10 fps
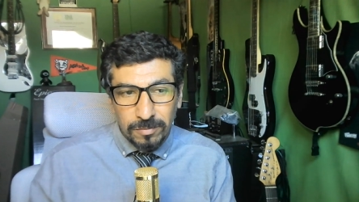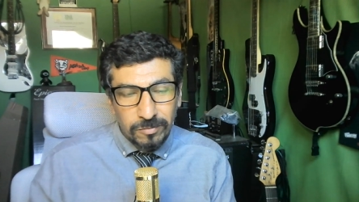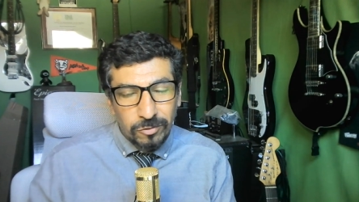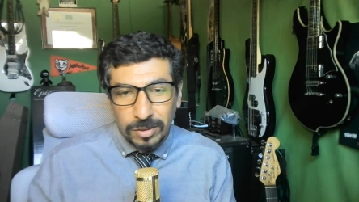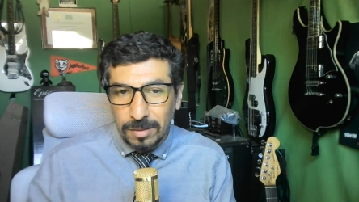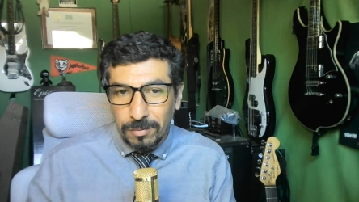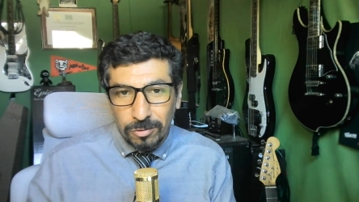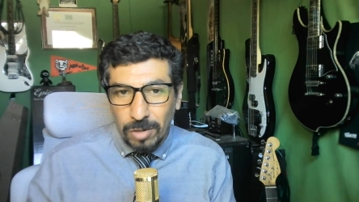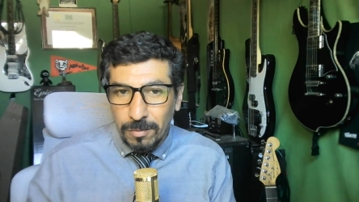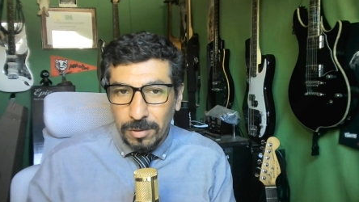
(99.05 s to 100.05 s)
for example,
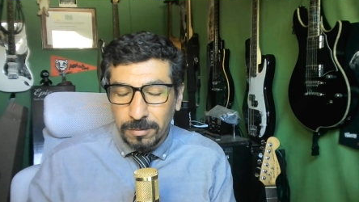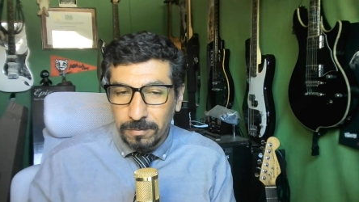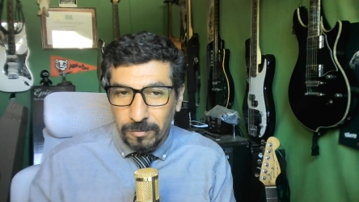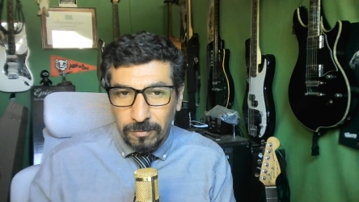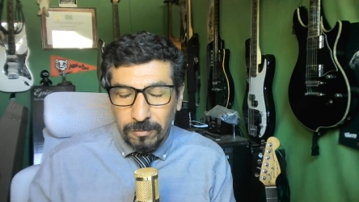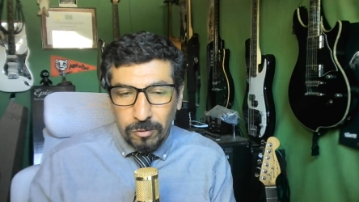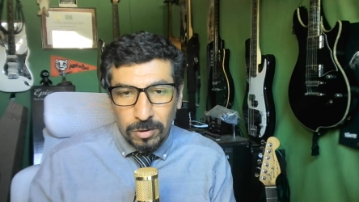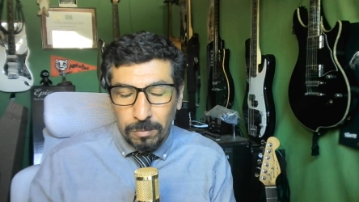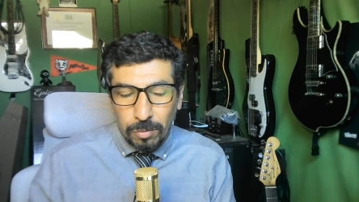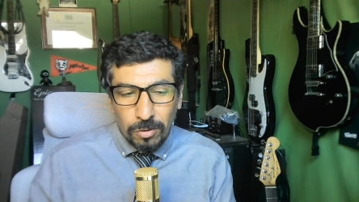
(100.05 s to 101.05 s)
grammar,
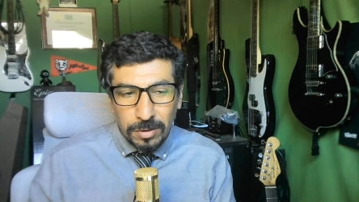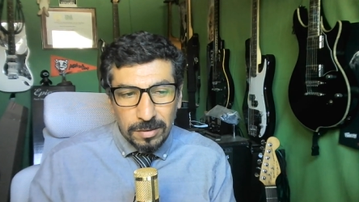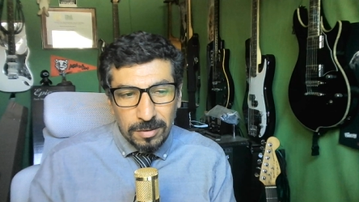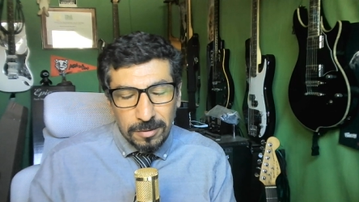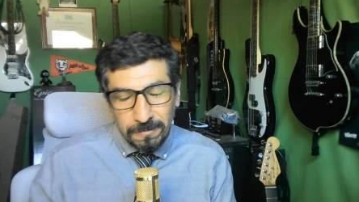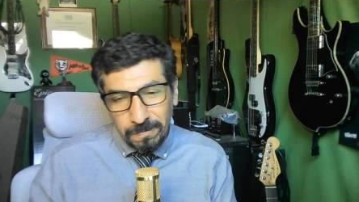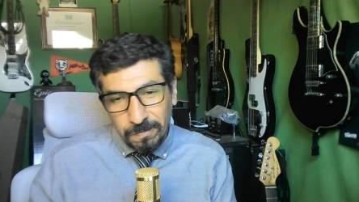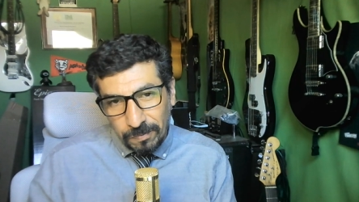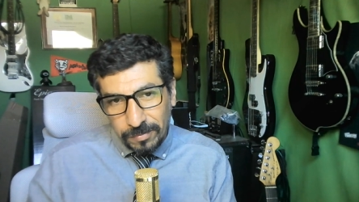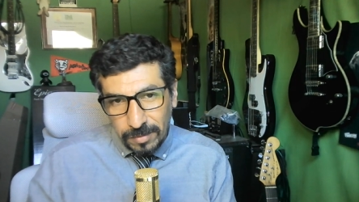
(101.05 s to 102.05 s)
focal points,
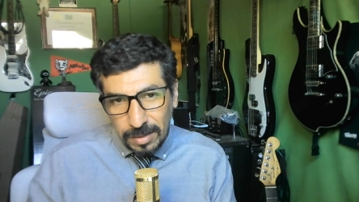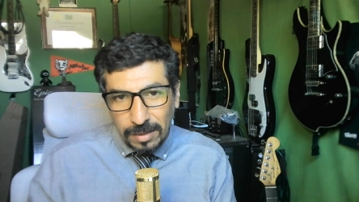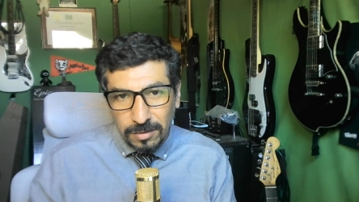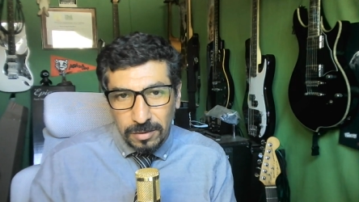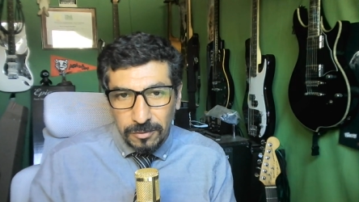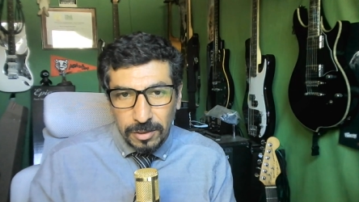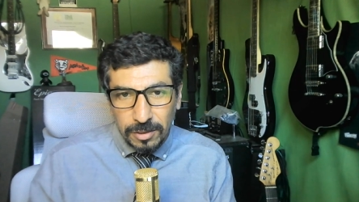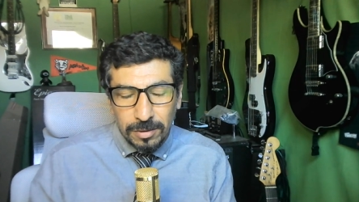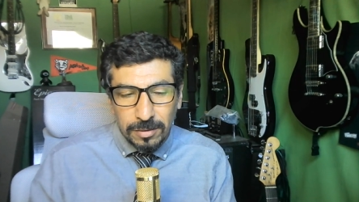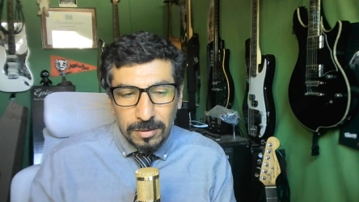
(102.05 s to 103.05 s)
yeah, is the difficult
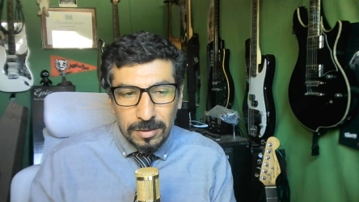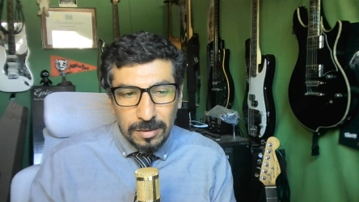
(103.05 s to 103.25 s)
part.